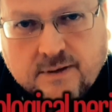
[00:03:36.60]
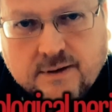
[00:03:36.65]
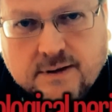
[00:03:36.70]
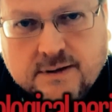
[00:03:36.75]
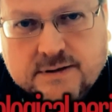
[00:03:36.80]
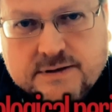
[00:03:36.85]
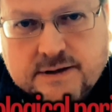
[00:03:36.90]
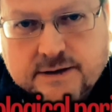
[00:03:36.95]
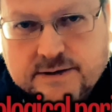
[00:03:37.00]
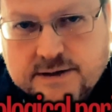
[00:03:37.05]

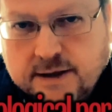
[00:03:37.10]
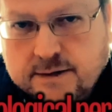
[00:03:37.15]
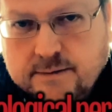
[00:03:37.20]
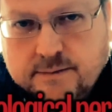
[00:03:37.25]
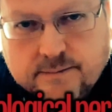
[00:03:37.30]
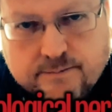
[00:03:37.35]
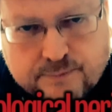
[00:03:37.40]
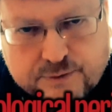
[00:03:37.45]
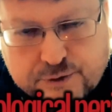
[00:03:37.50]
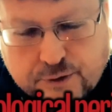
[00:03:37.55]
So don't
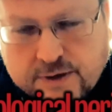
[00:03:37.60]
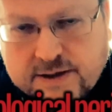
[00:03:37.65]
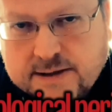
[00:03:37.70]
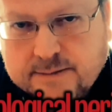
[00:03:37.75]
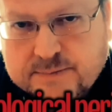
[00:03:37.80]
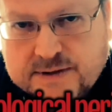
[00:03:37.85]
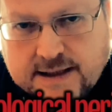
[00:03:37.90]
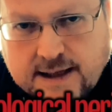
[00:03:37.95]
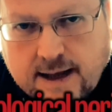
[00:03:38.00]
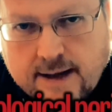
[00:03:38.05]
join them
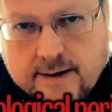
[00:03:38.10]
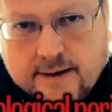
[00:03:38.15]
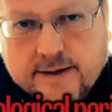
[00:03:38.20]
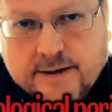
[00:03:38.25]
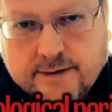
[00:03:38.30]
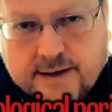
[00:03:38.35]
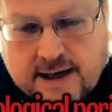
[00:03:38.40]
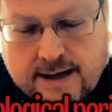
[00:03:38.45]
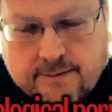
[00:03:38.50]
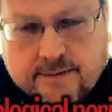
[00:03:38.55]
together, you
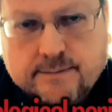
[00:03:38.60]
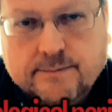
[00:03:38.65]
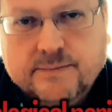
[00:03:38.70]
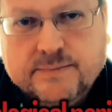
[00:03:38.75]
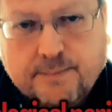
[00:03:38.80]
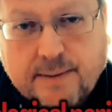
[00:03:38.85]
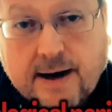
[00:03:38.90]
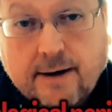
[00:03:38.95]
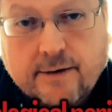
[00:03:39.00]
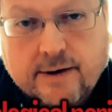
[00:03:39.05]
keep them
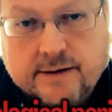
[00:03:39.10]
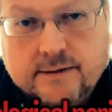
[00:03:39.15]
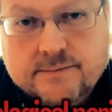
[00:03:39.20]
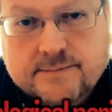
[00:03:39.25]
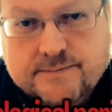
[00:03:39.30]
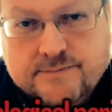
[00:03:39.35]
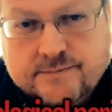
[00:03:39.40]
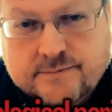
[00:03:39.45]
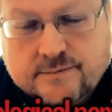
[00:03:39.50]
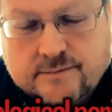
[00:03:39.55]
parallel.
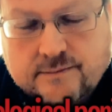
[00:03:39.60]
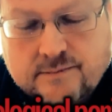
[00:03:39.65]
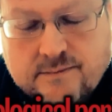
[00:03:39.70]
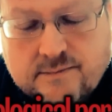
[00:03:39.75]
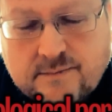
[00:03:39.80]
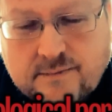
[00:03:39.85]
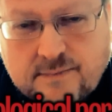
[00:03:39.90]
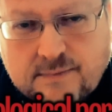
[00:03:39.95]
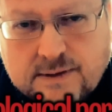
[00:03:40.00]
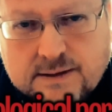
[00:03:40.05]

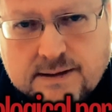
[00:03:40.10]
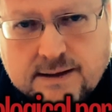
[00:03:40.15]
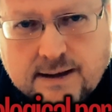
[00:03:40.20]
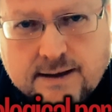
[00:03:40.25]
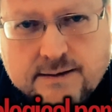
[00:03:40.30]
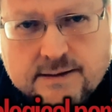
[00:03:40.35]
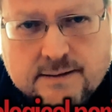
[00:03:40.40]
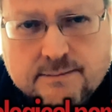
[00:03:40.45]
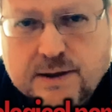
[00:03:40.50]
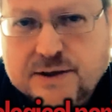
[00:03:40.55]

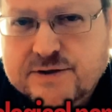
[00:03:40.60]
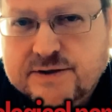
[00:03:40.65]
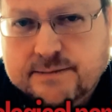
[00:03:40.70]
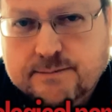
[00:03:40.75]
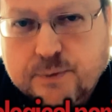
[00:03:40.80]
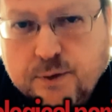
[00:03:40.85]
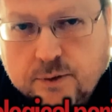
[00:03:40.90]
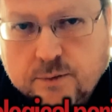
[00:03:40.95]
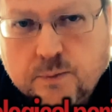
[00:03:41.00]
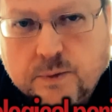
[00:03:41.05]
And the most
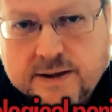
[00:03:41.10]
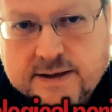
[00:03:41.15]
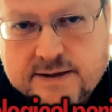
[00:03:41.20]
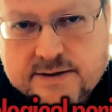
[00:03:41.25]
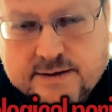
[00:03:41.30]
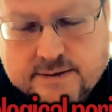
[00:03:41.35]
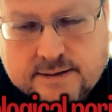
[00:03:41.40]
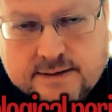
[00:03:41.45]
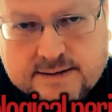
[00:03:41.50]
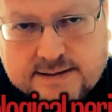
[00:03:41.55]
important one is
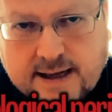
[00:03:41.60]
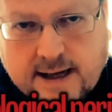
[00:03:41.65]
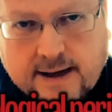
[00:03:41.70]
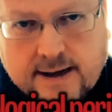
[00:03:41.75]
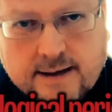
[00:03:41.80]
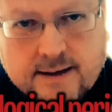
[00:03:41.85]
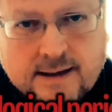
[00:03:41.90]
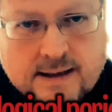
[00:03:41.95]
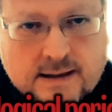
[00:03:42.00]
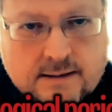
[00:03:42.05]
the
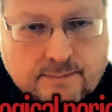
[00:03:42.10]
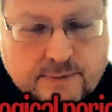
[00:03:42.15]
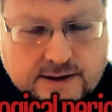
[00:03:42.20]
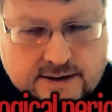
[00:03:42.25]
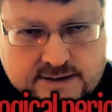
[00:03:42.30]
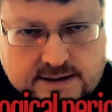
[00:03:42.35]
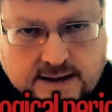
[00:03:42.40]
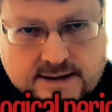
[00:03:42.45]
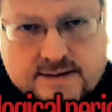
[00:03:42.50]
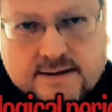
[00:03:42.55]
day, because
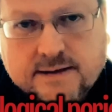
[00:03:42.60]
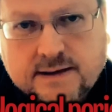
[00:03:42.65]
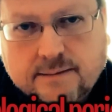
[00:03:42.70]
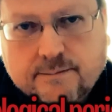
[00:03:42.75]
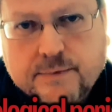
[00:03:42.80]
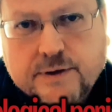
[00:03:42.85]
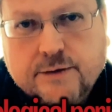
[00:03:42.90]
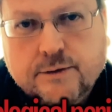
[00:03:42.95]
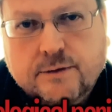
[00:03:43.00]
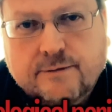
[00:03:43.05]
that's the
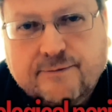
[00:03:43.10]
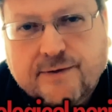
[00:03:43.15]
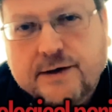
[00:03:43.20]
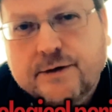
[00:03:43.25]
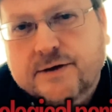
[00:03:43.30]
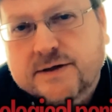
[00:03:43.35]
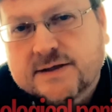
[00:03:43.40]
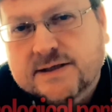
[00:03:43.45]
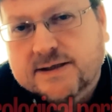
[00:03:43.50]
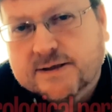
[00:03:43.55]
number your
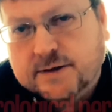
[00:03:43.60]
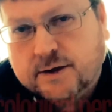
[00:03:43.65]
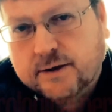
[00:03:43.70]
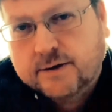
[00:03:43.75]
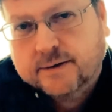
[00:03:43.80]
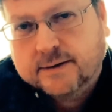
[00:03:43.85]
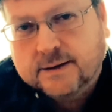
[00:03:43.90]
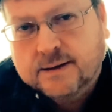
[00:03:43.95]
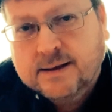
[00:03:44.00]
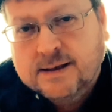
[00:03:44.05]
focus is
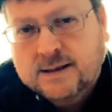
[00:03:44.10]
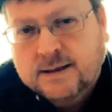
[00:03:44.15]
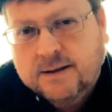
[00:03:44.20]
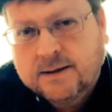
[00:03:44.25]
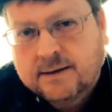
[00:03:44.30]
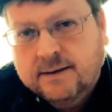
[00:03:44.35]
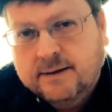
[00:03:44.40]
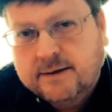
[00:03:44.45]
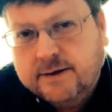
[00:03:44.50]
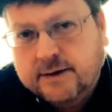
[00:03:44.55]
on.
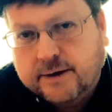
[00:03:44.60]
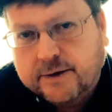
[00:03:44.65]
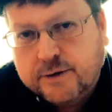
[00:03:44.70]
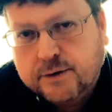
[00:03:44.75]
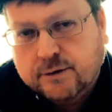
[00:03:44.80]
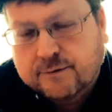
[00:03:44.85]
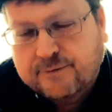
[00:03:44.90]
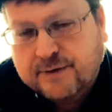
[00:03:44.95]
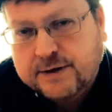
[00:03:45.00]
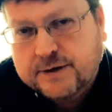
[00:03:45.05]

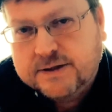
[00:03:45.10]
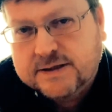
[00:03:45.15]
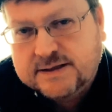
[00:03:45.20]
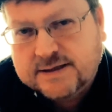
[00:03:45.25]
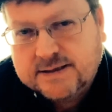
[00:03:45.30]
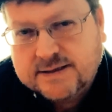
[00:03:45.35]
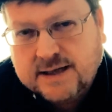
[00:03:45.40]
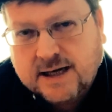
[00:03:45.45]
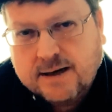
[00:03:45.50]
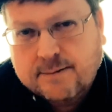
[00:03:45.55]
Your focus
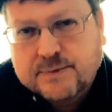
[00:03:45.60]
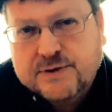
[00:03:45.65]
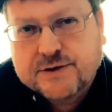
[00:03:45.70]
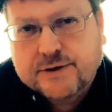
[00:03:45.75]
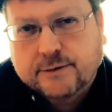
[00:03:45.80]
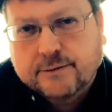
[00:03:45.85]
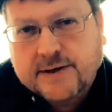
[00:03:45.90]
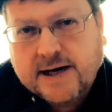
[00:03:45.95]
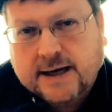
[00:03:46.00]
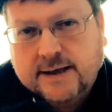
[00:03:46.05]
determines
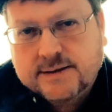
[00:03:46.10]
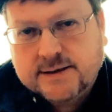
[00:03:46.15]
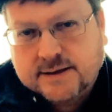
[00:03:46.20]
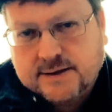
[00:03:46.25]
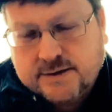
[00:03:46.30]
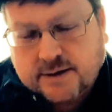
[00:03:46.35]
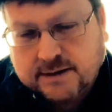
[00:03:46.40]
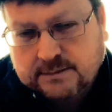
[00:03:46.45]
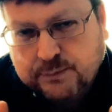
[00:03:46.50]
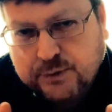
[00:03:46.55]
your reality.
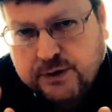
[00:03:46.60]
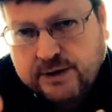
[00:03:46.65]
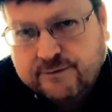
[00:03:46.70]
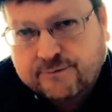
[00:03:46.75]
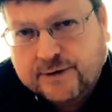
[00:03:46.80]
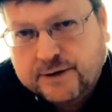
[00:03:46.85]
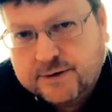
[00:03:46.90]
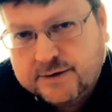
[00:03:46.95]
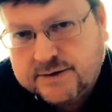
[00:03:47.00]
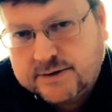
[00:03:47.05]
So the more you
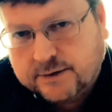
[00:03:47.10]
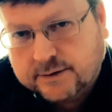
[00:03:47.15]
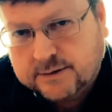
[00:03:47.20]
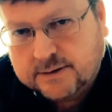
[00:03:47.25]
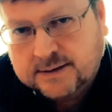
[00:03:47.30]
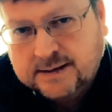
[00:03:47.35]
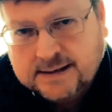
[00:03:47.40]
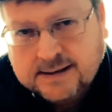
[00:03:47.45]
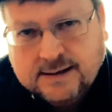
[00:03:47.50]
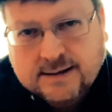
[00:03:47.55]
focus
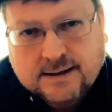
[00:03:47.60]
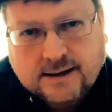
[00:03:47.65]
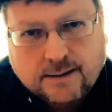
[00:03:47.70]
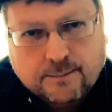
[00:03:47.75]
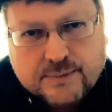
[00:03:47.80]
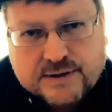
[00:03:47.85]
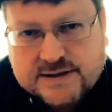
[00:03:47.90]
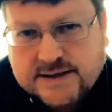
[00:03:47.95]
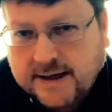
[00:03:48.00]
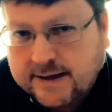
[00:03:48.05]
on a
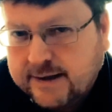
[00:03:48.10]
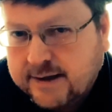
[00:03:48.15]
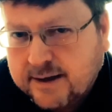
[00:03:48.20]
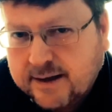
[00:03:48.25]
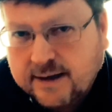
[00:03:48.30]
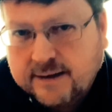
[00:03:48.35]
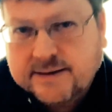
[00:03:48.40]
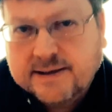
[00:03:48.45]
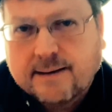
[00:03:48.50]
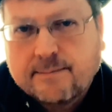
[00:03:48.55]

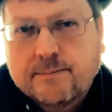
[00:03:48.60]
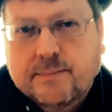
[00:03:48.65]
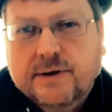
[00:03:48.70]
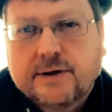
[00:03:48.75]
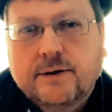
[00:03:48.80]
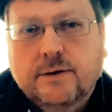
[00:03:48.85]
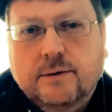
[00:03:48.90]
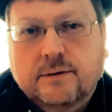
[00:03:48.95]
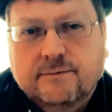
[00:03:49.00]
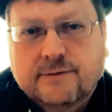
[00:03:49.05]
particular
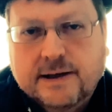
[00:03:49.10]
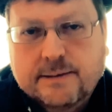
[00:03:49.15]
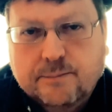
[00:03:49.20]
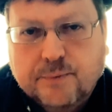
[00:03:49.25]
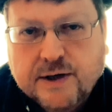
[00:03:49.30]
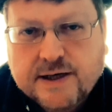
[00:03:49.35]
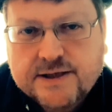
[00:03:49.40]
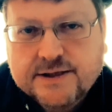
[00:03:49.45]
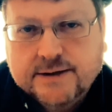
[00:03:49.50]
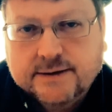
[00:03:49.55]
number or
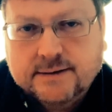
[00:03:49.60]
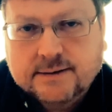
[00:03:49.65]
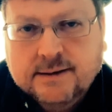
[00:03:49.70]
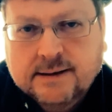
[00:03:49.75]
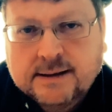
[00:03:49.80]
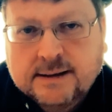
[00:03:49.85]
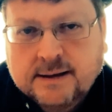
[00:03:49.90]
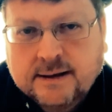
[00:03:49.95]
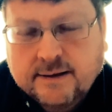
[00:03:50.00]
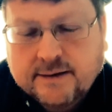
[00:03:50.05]
vibration,
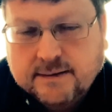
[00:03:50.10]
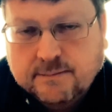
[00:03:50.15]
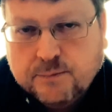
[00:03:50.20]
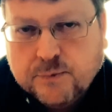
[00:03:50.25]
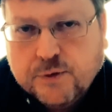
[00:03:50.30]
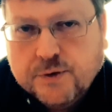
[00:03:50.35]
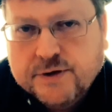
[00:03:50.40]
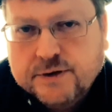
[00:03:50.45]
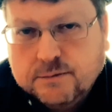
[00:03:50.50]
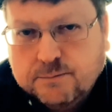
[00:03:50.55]
the
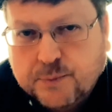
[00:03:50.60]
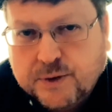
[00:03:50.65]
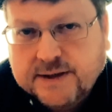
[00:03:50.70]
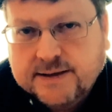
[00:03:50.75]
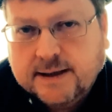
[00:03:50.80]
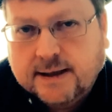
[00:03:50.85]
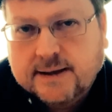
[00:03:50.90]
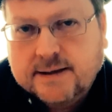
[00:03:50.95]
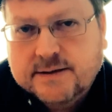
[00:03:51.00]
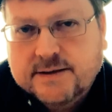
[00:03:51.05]
more you'll bring
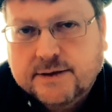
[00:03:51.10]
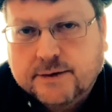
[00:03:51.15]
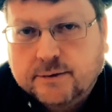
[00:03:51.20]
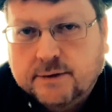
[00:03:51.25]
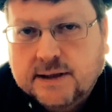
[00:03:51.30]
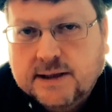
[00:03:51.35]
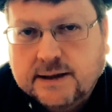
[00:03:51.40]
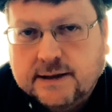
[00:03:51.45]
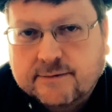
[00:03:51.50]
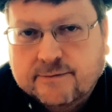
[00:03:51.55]
that into your
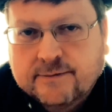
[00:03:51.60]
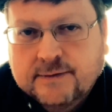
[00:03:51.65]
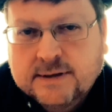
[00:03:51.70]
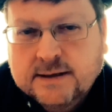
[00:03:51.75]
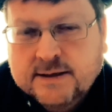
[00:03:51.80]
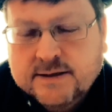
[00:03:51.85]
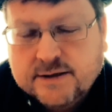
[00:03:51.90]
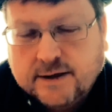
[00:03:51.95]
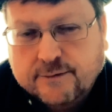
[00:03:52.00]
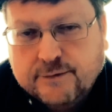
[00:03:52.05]
life.
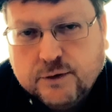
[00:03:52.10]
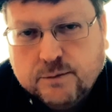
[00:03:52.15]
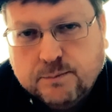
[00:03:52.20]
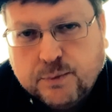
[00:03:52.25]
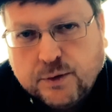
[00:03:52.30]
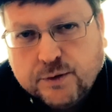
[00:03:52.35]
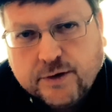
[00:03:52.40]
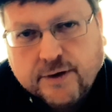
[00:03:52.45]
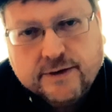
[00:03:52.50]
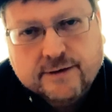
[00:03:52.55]
So if you're
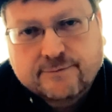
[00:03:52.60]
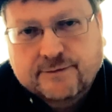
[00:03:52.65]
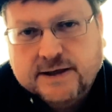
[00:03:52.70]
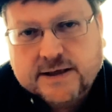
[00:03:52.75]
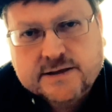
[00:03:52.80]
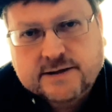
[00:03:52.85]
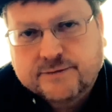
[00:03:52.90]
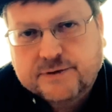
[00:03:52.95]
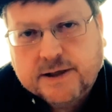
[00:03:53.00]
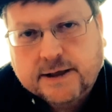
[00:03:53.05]
born on the
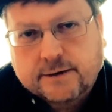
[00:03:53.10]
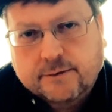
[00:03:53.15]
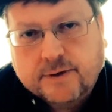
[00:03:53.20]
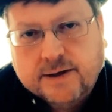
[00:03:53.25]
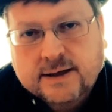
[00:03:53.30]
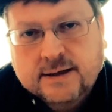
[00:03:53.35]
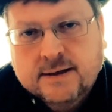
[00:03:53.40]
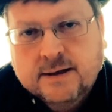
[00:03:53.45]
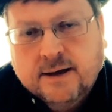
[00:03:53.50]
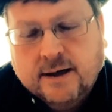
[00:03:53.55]
1st of January
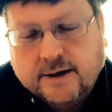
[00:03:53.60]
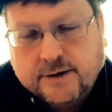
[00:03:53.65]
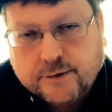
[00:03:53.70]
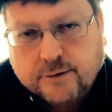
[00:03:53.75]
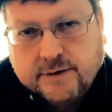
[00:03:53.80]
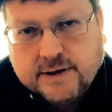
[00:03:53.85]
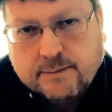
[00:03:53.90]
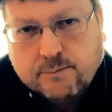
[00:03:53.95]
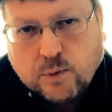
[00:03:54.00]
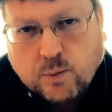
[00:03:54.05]
and you're
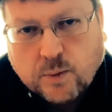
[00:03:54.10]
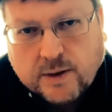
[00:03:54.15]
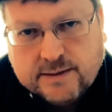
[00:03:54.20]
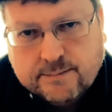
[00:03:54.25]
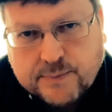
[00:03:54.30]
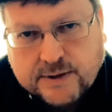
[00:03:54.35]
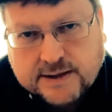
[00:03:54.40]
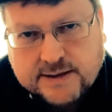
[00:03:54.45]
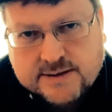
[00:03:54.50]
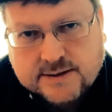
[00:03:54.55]
a number 1
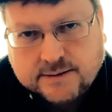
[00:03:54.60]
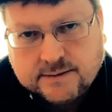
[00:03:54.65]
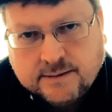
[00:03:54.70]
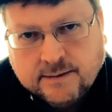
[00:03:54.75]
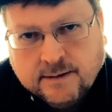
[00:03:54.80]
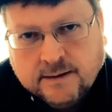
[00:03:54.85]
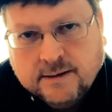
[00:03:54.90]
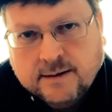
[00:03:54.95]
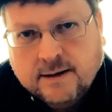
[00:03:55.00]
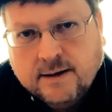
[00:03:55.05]
person,
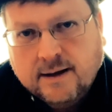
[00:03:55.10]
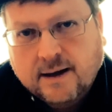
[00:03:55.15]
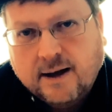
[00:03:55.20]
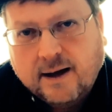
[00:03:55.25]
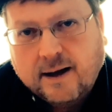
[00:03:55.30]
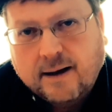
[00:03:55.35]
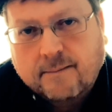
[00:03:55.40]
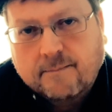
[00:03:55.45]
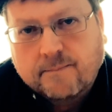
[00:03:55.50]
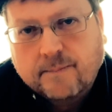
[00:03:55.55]

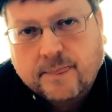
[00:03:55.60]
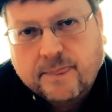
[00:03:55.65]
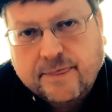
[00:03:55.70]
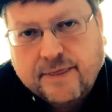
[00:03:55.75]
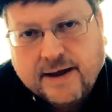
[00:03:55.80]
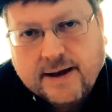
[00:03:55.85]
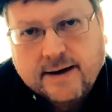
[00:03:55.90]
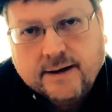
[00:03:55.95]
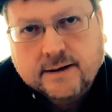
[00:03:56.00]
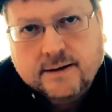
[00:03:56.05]

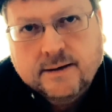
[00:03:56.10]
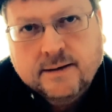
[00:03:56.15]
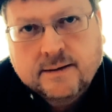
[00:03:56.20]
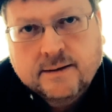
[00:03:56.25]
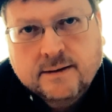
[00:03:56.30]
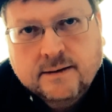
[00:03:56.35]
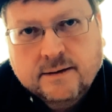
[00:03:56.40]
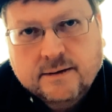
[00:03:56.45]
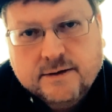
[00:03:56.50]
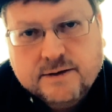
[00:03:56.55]
then
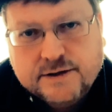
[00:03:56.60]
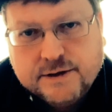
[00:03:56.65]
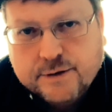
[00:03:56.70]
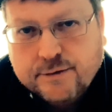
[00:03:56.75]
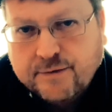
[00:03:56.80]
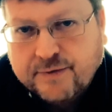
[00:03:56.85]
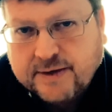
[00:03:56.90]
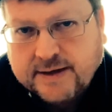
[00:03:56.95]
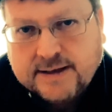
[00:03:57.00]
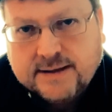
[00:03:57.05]
do
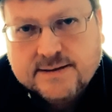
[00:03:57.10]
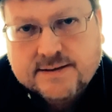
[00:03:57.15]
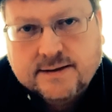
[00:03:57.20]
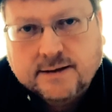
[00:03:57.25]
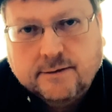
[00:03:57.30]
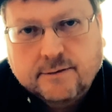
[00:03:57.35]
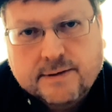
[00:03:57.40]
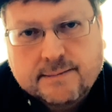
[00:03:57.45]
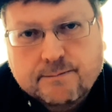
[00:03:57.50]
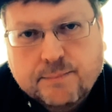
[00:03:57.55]
things that
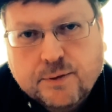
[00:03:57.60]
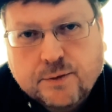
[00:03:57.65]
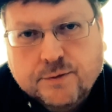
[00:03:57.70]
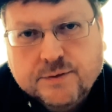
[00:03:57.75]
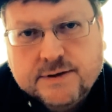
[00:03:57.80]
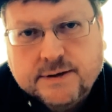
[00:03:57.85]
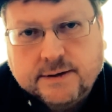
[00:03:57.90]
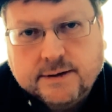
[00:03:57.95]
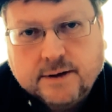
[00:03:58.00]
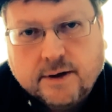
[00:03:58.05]
are
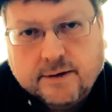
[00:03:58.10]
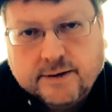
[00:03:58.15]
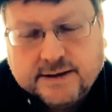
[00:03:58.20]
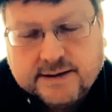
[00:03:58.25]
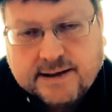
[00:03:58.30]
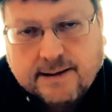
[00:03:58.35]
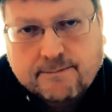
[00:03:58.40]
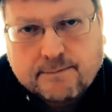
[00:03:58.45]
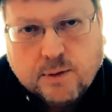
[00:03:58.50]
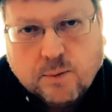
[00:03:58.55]
important on a
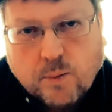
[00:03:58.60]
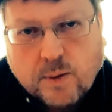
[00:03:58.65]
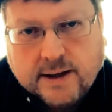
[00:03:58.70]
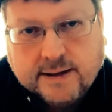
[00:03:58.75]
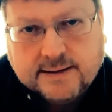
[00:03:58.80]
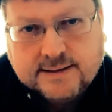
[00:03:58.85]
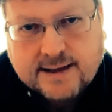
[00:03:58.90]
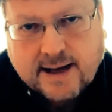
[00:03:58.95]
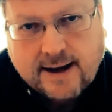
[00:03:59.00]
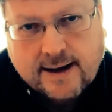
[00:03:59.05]
number
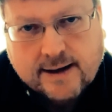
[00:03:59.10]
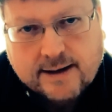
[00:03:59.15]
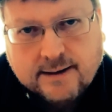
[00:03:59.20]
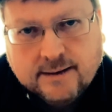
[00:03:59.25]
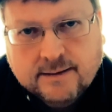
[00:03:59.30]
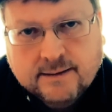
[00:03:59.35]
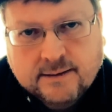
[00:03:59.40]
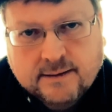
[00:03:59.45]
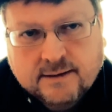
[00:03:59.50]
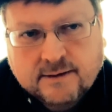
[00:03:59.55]
1 day.
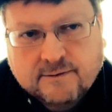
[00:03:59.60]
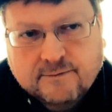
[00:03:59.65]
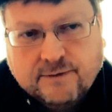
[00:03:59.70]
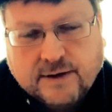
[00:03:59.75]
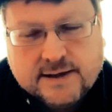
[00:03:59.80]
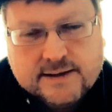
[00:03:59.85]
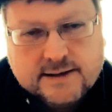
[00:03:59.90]
Find